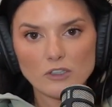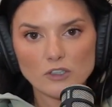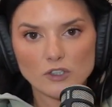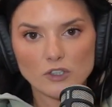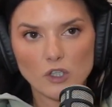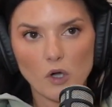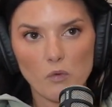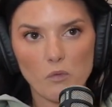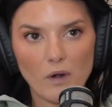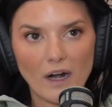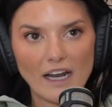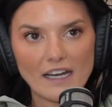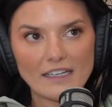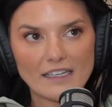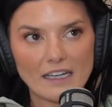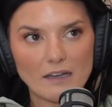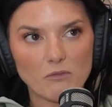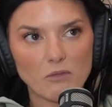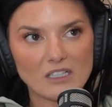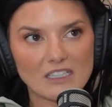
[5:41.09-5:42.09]
So what I
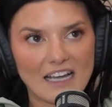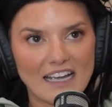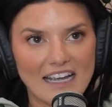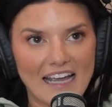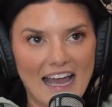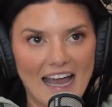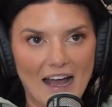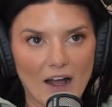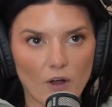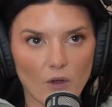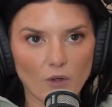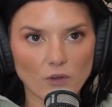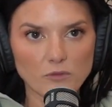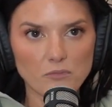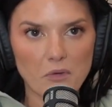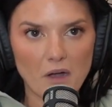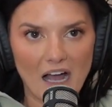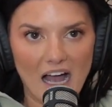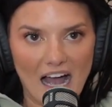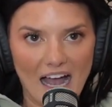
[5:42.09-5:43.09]
did was I
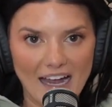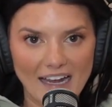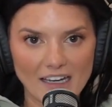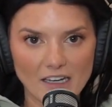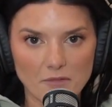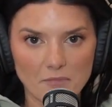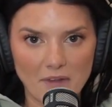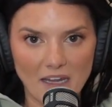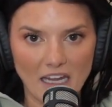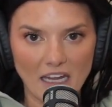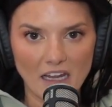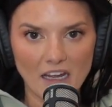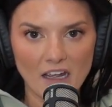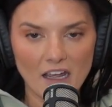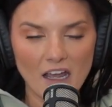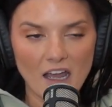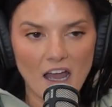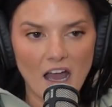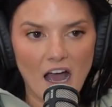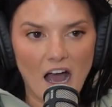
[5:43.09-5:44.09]
held behind me
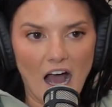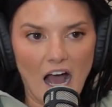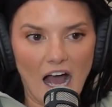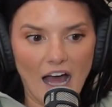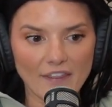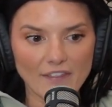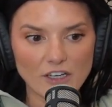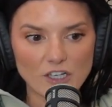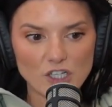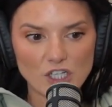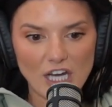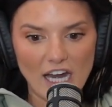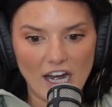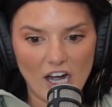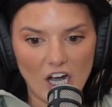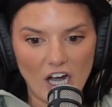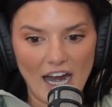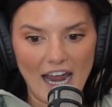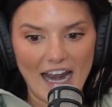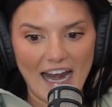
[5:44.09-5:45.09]
on the
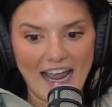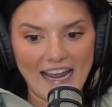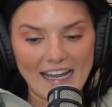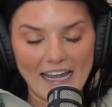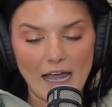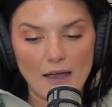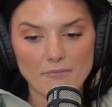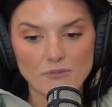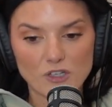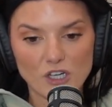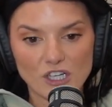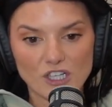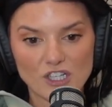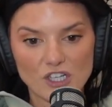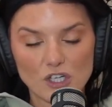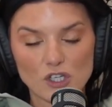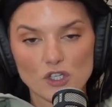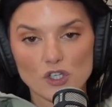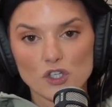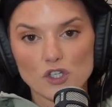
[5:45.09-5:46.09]
chair, and I kept
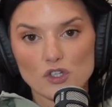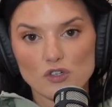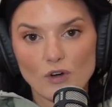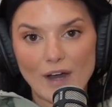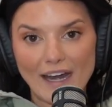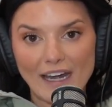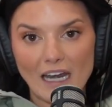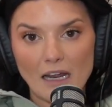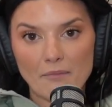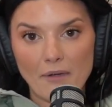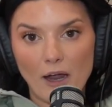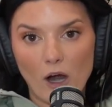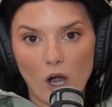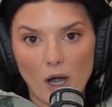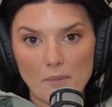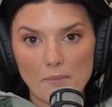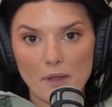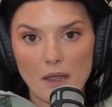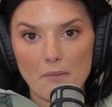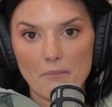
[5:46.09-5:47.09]
just straining my
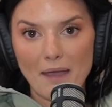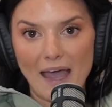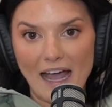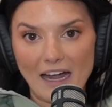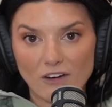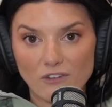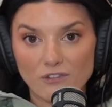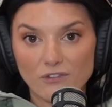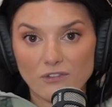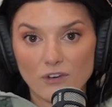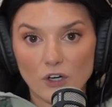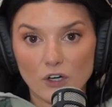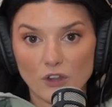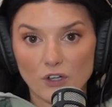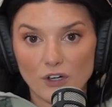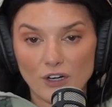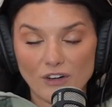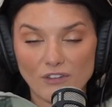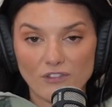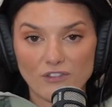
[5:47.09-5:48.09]
armpit back
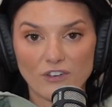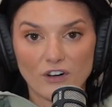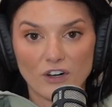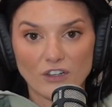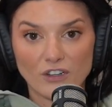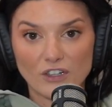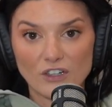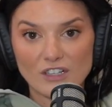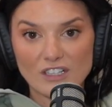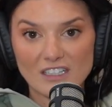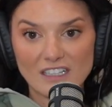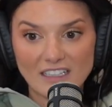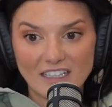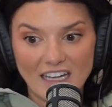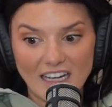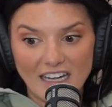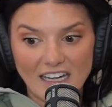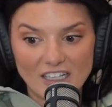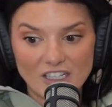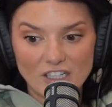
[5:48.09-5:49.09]
further and further,
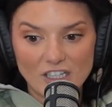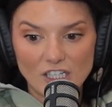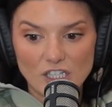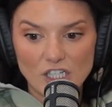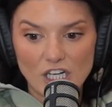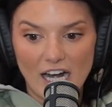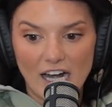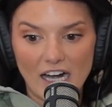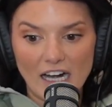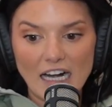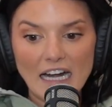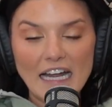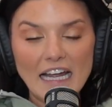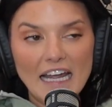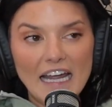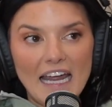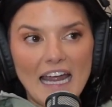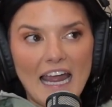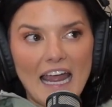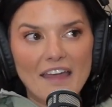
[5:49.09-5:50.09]
sinking into the chair.
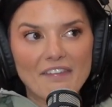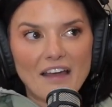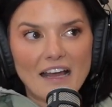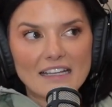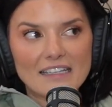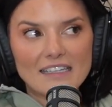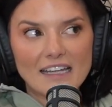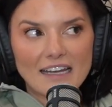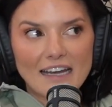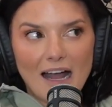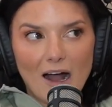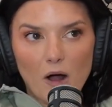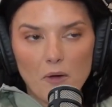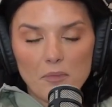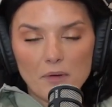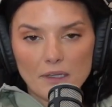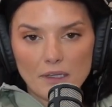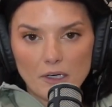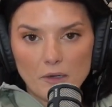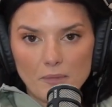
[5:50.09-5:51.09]
And that did help
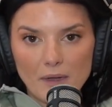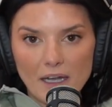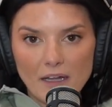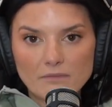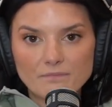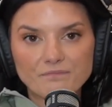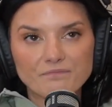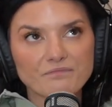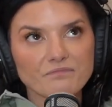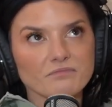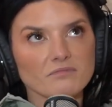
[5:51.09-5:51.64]
a little bit.